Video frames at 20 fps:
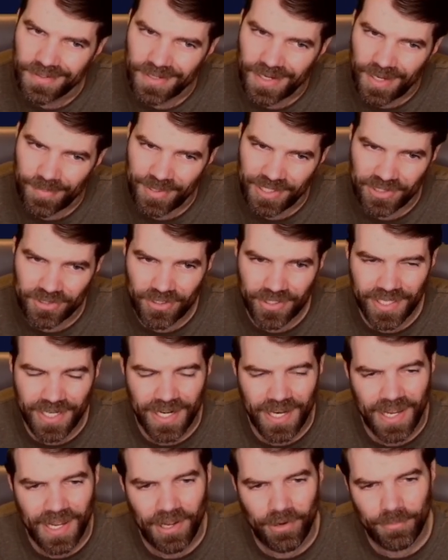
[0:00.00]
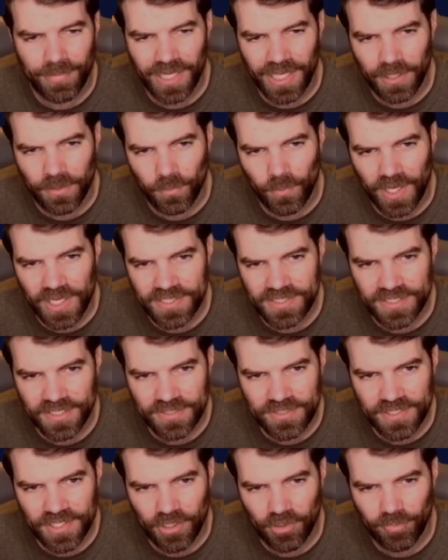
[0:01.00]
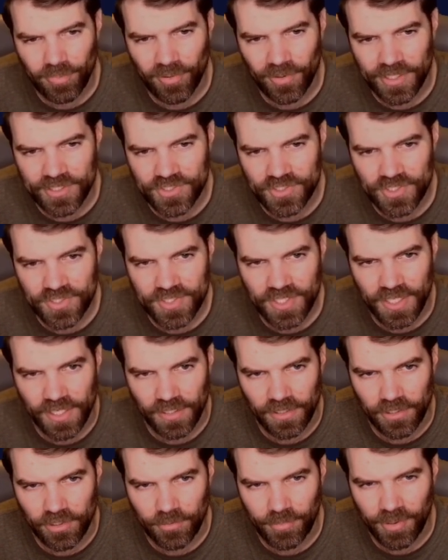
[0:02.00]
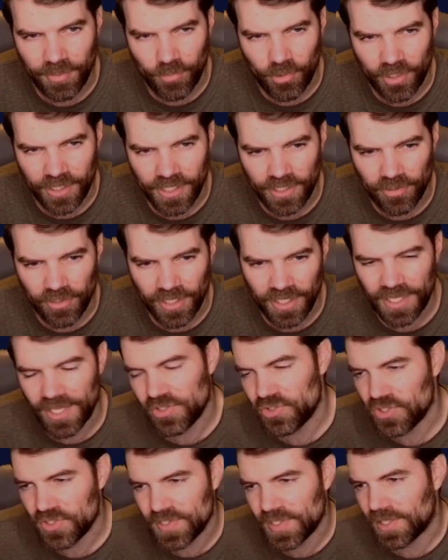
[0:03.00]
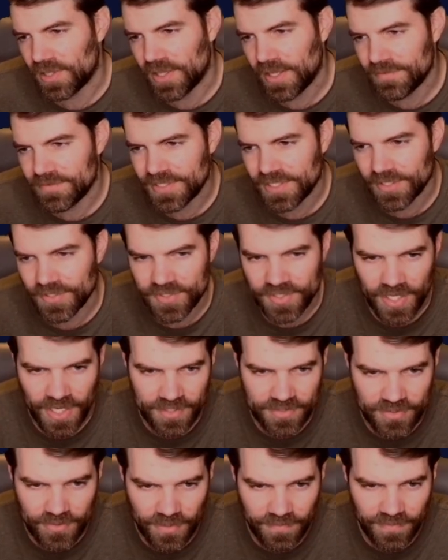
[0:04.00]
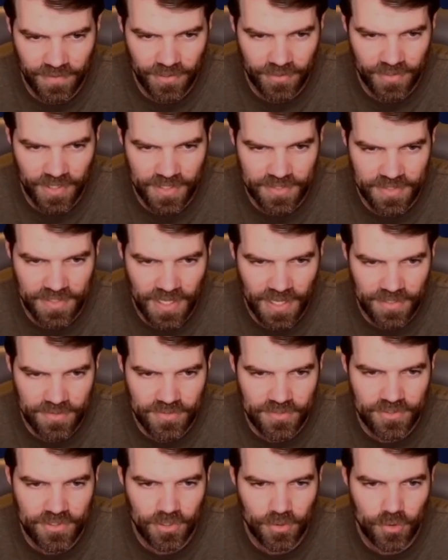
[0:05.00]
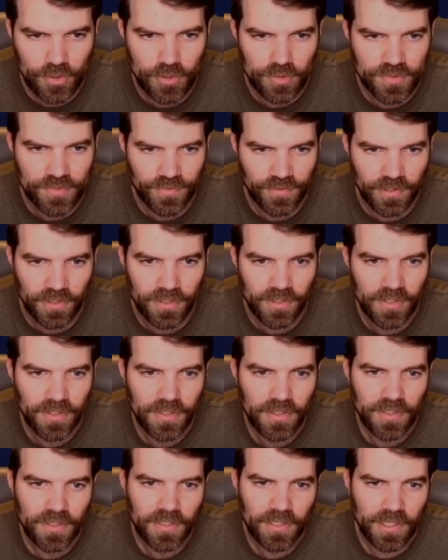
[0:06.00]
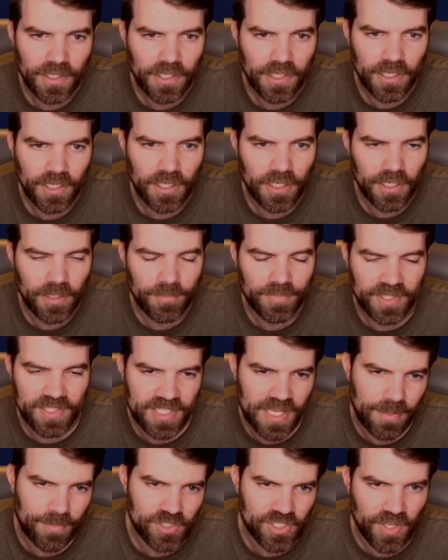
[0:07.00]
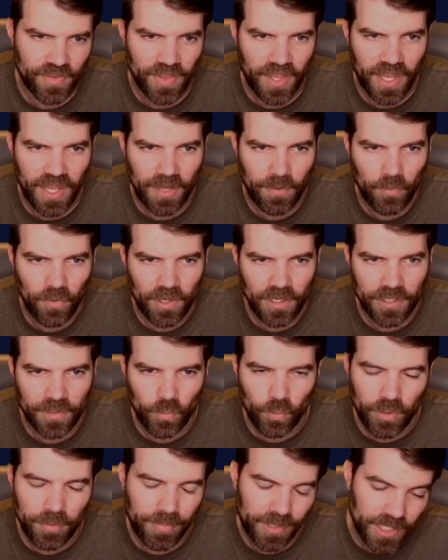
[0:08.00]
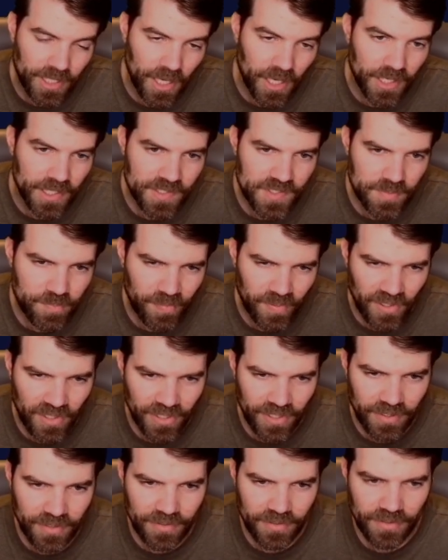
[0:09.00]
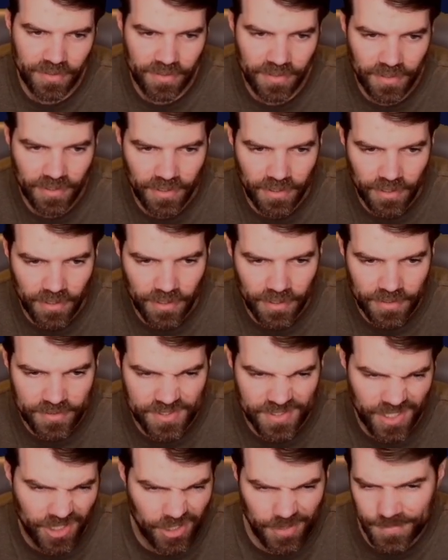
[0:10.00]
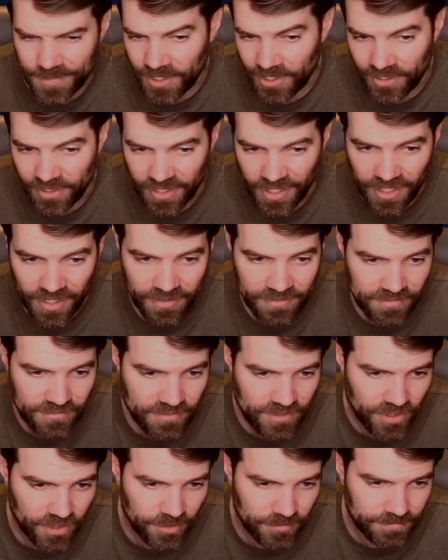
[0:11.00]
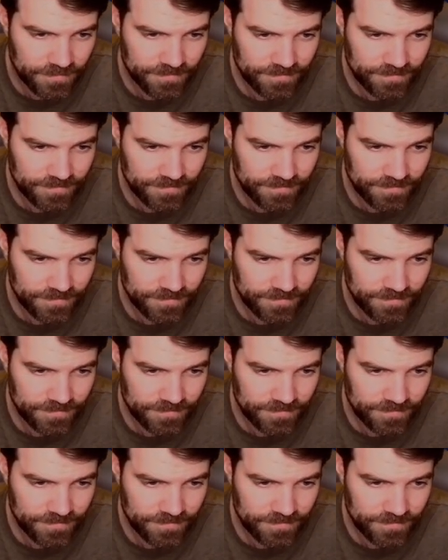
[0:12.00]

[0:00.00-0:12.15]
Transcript: I mean, look at how many wasted skill points just to get a little bit more healing, and she's in a lifesteal set, so I figured that's not too useful. The damage on the A1 would be nice, but skill ups are hard to get, so